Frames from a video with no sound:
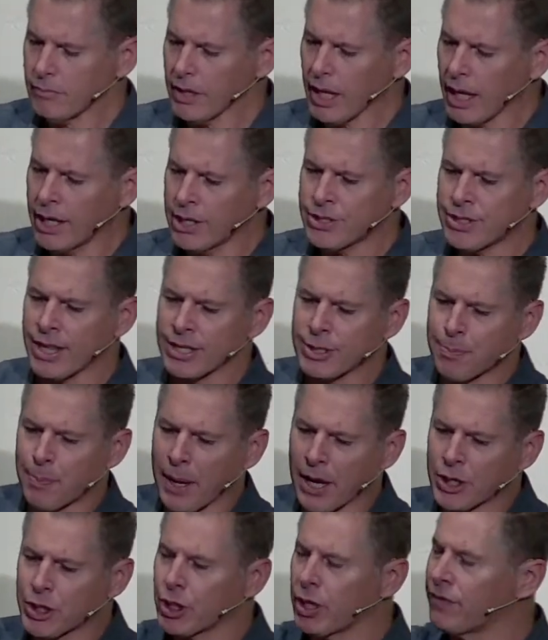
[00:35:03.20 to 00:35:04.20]
is this
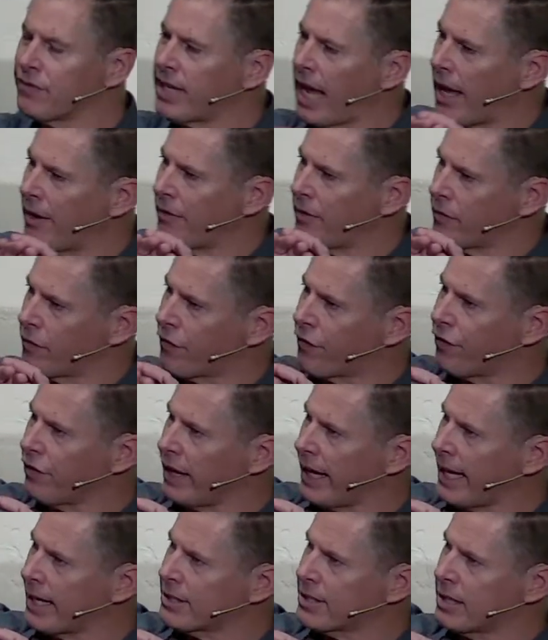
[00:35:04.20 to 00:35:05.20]
picture of David
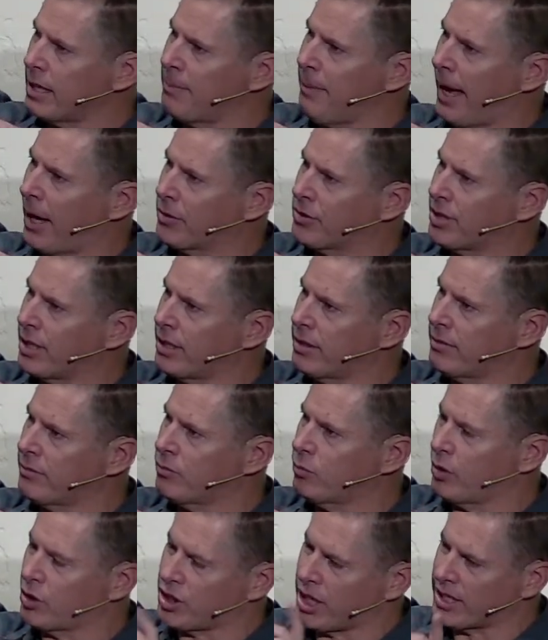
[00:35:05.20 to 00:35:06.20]
fleeing to the mountain,
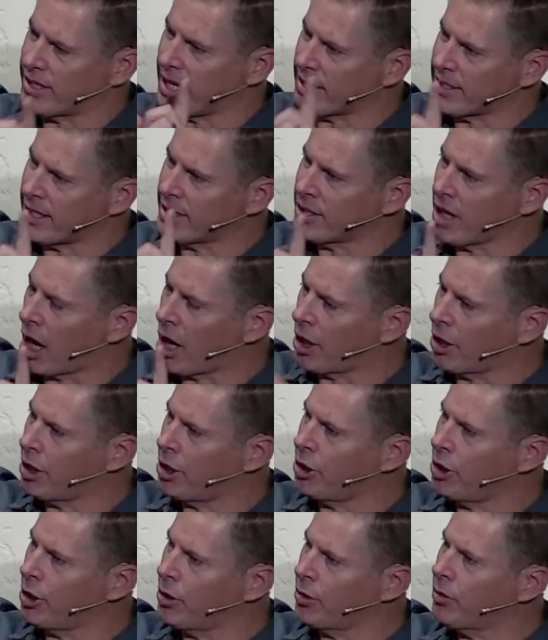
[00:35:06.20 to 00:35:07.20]
which he says he's not going to
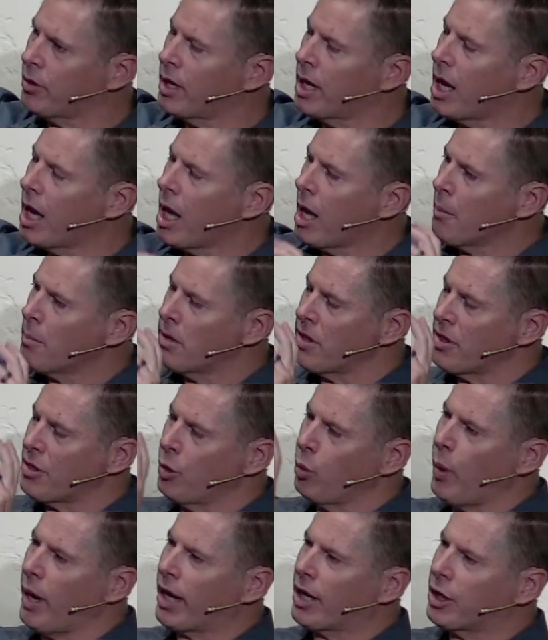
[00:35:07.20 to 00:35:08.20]
do, but that the
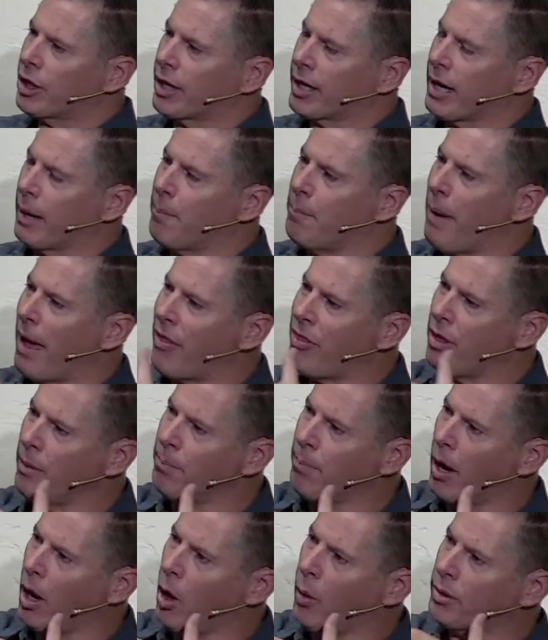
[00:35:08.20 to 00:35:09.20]
wicked are going to bend the
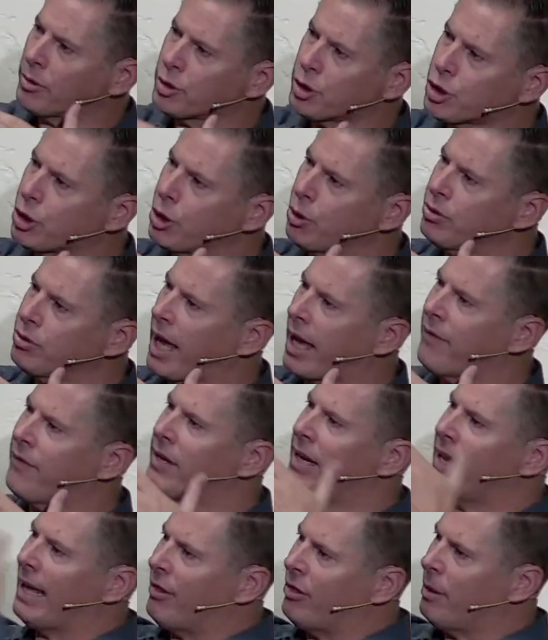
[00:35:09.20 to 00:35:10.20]
bow and shoot David
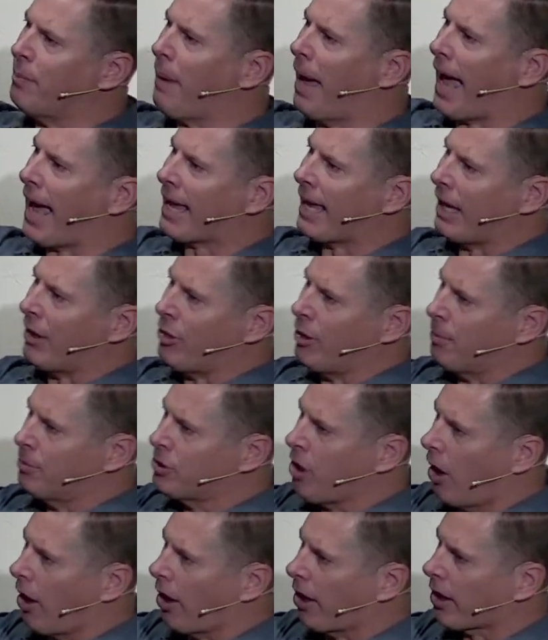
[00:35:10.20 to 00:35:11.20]
in the back in the
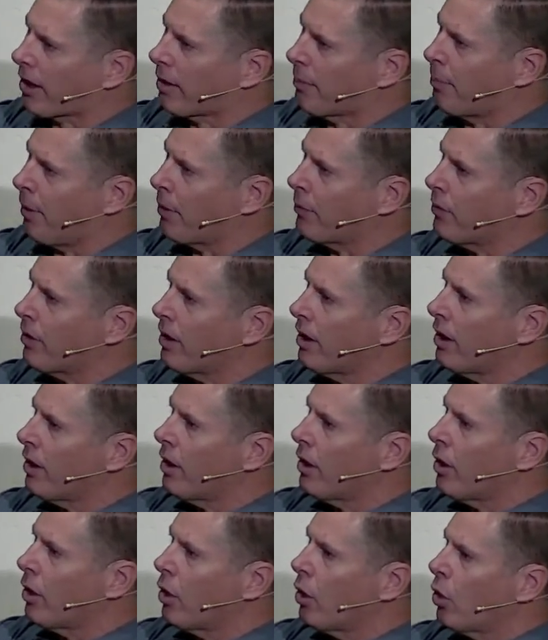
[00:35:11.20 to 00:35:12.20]
dark. But
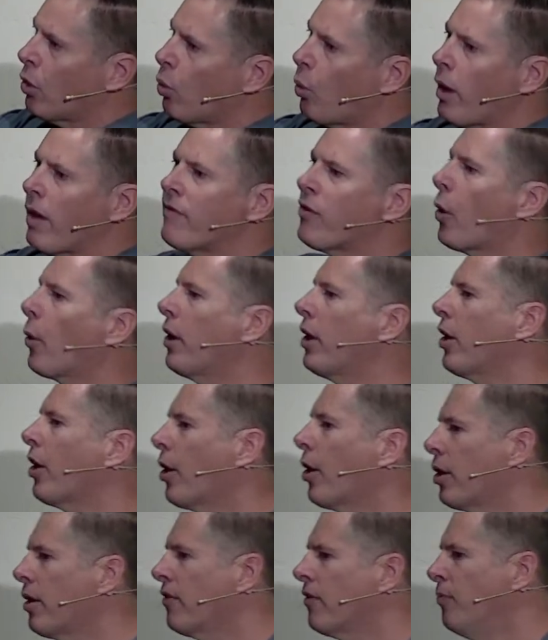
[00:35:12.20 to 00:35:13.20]
we've already
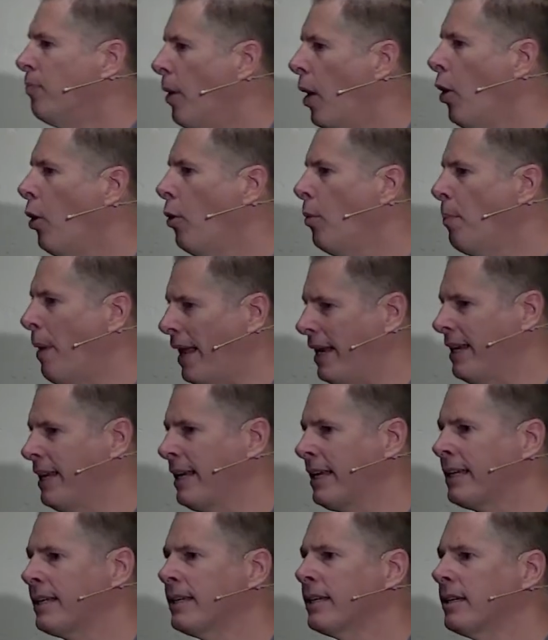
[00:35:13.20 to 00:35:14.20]
heard of bow
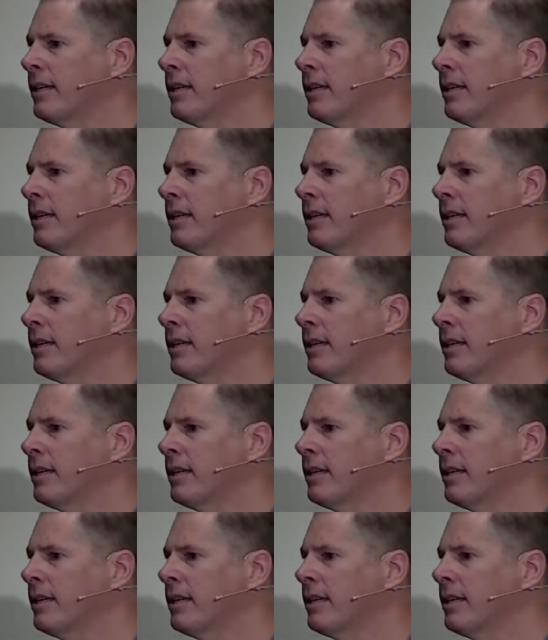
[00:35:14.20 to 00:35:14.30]
bending